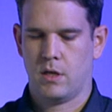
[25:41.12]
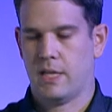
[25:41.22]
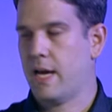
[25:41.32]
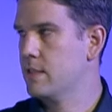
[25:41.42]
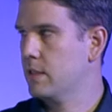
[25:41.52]

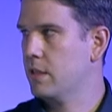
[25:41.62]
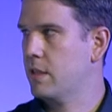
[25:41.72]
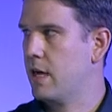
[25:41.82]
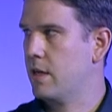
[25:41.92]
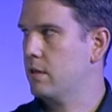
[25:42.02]
Lastly,
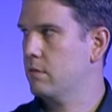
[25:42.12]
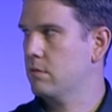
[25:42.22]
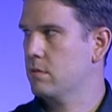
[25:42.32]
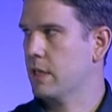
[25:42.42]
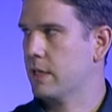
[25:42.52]
the
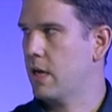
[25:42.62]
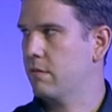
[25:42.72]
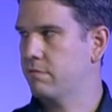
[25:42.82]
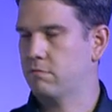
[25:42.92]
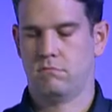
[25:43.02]
slick
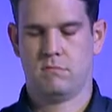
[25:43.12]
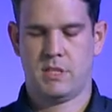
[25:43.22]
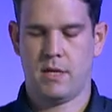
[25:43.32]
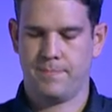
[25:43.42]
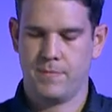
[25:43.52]
nav. Slick nav,
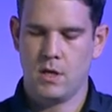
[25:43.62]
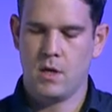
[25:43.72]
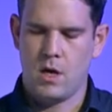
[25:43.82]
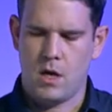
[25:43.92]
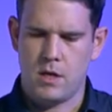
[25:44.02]
so, right.
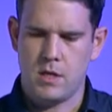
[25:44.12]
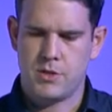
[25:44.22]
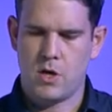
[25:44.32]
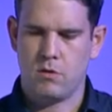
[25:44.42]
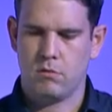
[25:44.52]

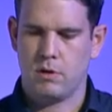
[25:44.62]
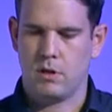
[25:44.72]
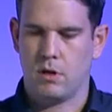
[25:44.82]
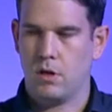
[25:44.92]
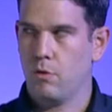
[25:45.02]
So
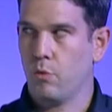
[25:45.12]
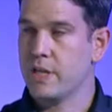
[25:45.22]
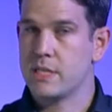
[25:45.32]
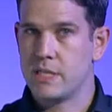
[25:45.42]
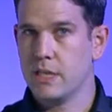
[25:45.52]

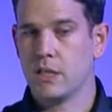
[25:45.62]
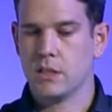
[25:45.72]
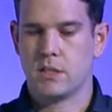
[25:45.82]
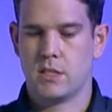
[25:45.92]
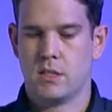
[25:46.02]
we
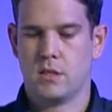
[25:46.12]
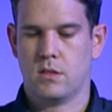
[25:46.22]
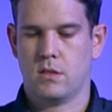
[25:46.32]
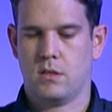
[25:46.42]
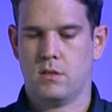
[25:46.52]
didn't
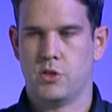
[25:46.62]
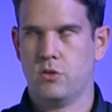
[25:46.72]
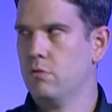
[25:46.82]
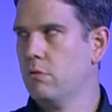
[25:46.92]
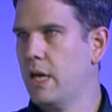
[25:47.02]

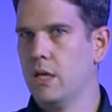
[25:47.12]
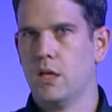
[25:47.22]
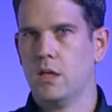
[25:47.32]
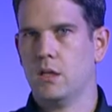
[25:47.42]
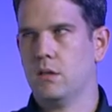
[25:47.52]
do
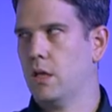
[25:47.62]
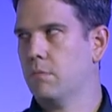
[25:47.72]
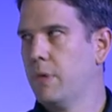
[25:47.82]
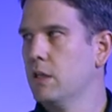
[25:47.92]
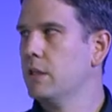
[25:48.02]
any
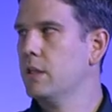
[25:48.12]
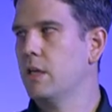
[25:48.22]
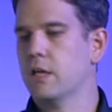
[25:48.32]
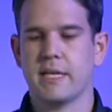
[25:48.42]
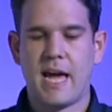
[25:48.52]
like bundling,
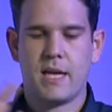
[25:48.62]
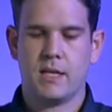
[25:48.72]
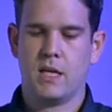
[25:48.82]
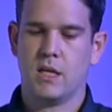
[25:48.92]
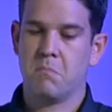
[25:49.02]
any
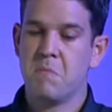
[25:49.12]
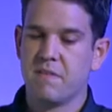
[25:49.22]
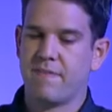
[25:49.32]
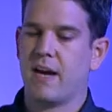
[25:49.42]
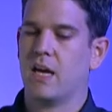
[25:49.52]
concat, any
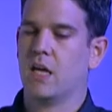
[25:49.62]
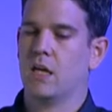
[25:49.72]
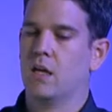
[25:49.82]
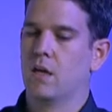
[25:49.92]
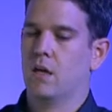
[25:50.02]

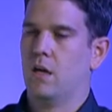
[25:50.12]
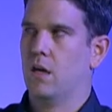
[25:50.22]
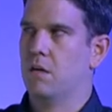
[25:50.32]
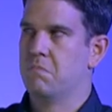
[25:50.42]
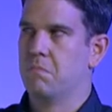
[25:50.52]
minifying,
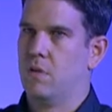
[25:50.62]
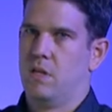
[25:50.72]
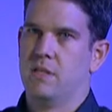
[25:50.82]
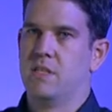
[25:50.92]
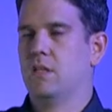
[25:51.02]
um,
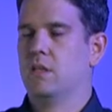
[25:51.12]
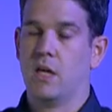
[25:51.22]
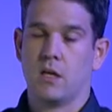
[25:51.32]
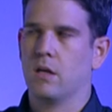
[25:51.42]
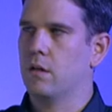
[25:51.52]
and didn't
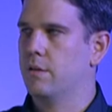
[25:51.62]
like